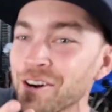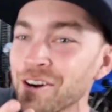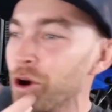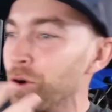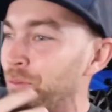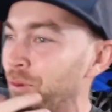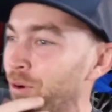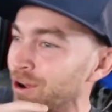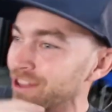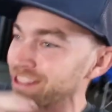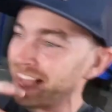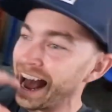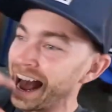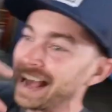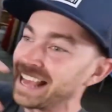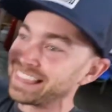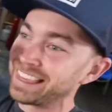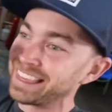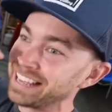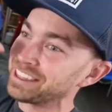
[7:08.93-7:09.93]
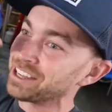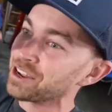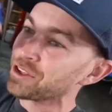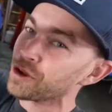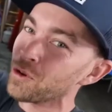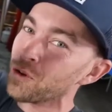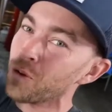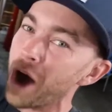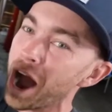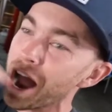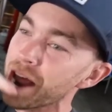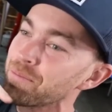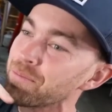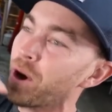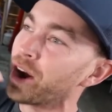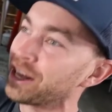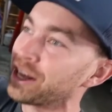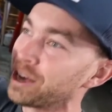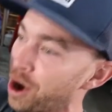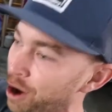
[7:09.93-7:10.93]
they did announce that,
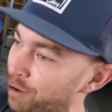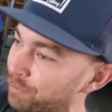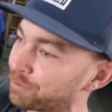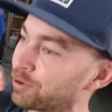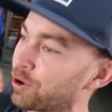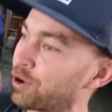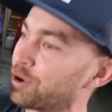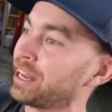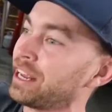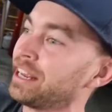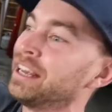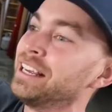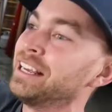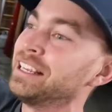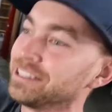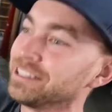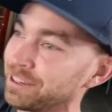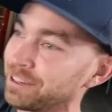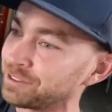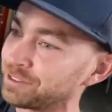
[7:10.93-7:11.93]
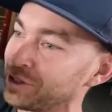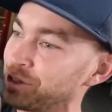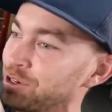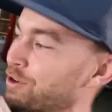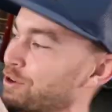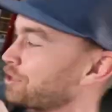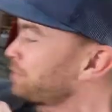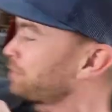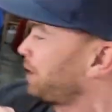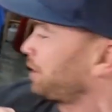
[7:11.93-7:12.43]
you know, he might be getting a